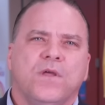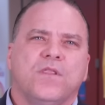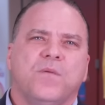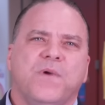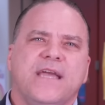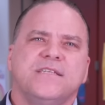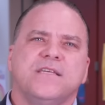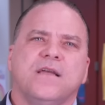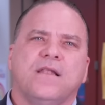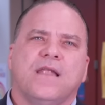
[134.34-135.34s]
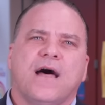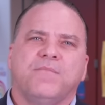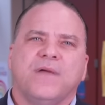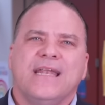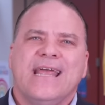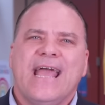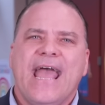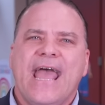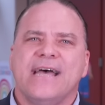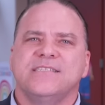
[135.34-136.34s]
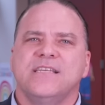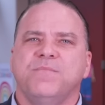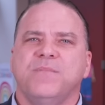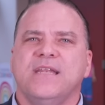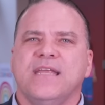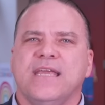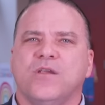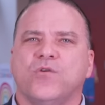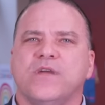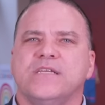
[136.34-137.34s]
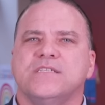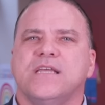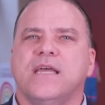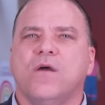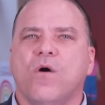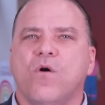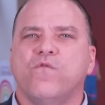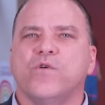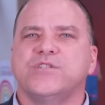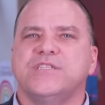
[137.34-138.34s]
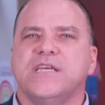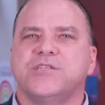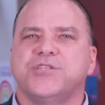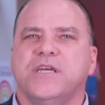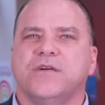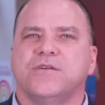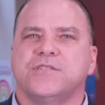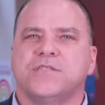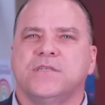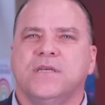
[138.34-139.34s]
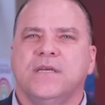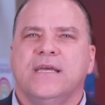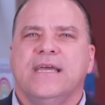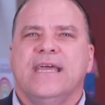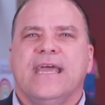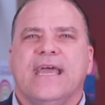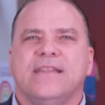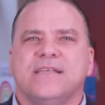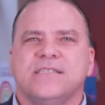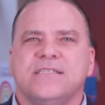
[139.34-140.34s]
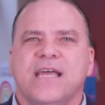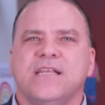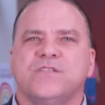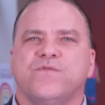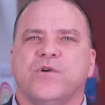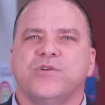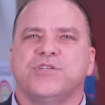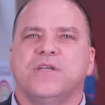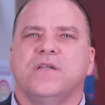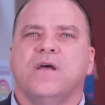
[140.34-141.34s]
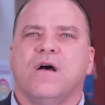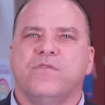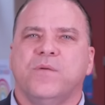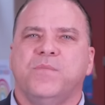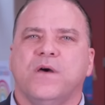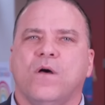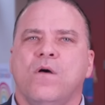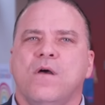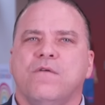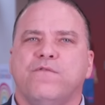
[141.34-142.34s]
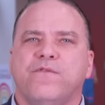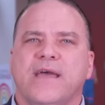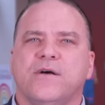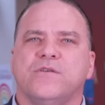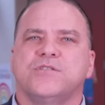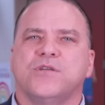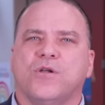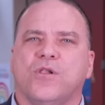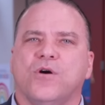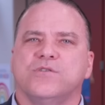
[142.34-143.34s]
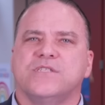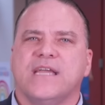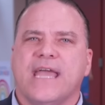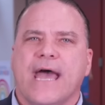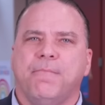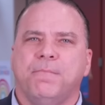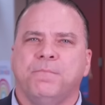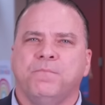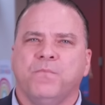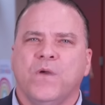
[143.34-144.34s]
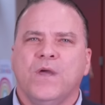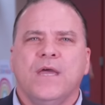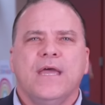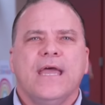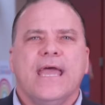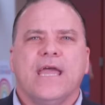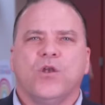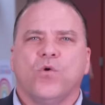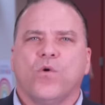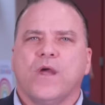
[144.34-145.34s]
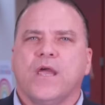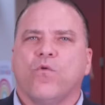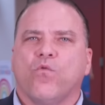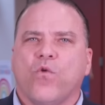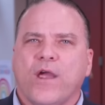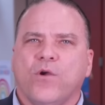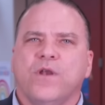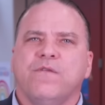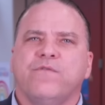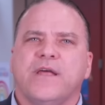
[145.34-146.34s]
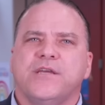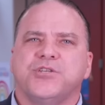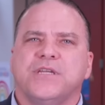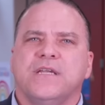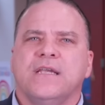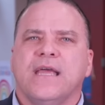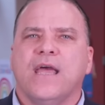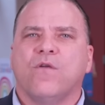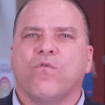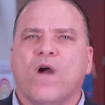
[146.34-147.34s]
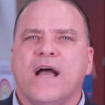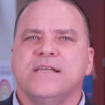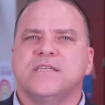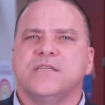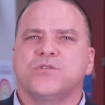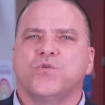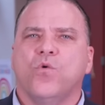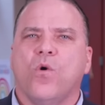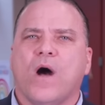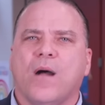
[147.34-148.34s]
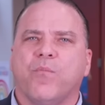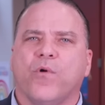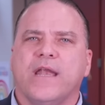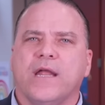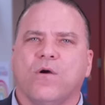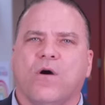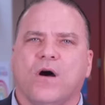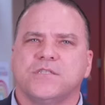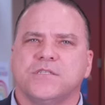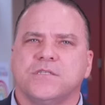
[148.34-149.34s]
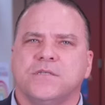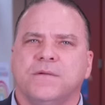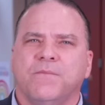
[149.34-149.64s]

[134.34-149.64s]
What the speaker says: The basic allotment hasn't been increased in over 6 years, and the Senate's version of the bill fails to close the gap, ignoring record inflation and rising school operating costs.